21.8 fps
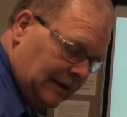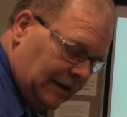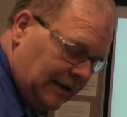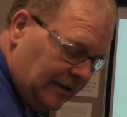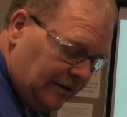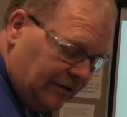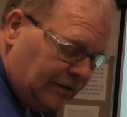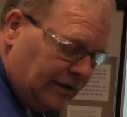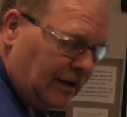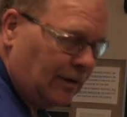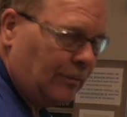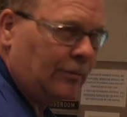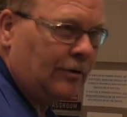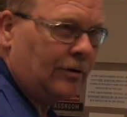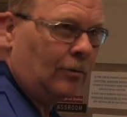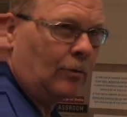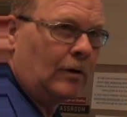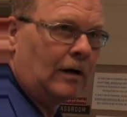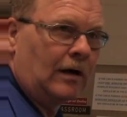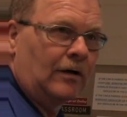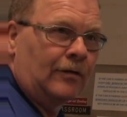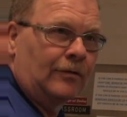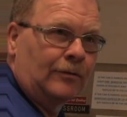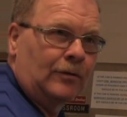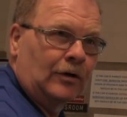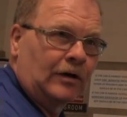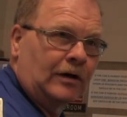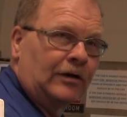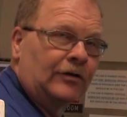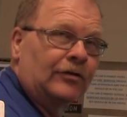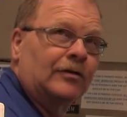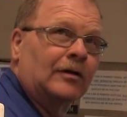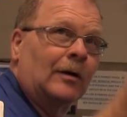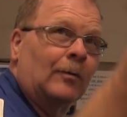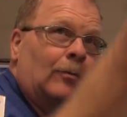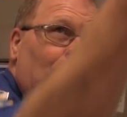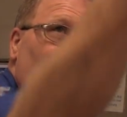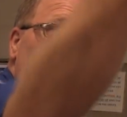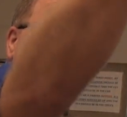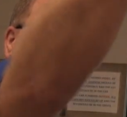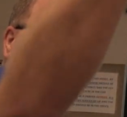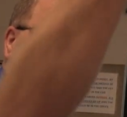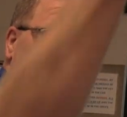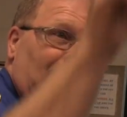get Tim to where I hook this up
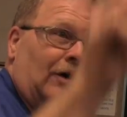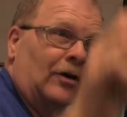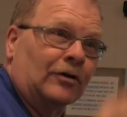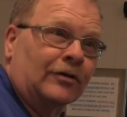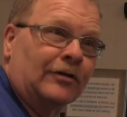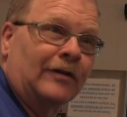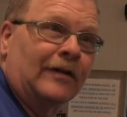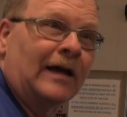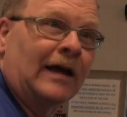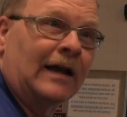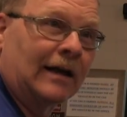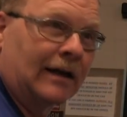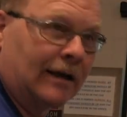where it'll talk to that